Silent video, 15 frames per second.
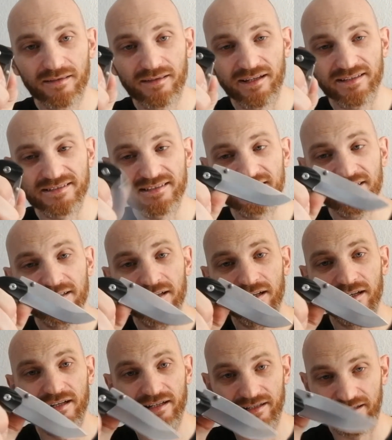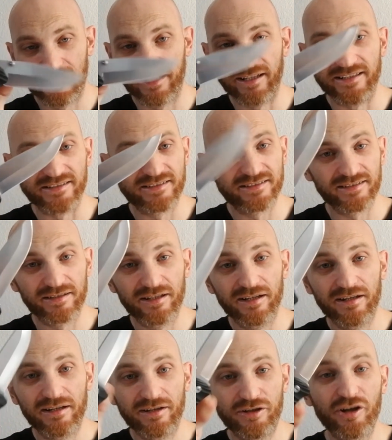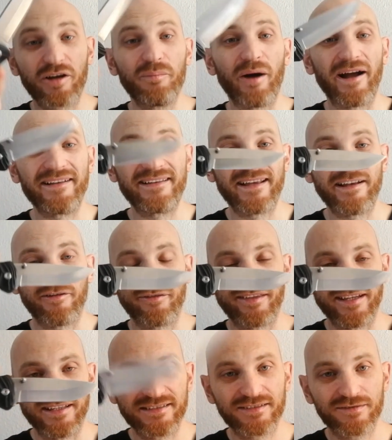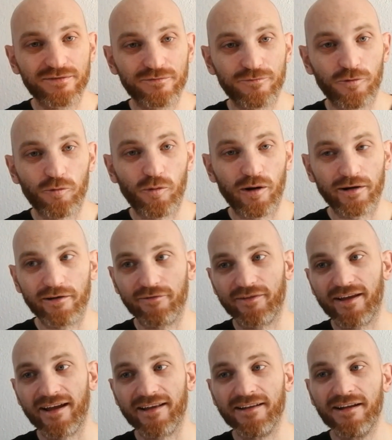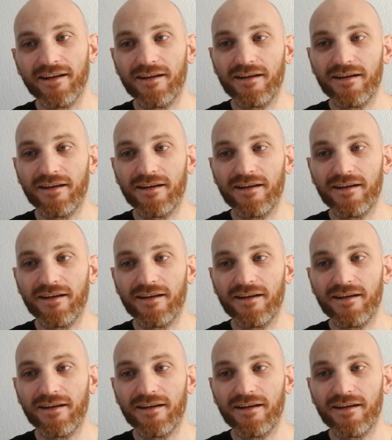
This is, you can buy 10 of these for one of that.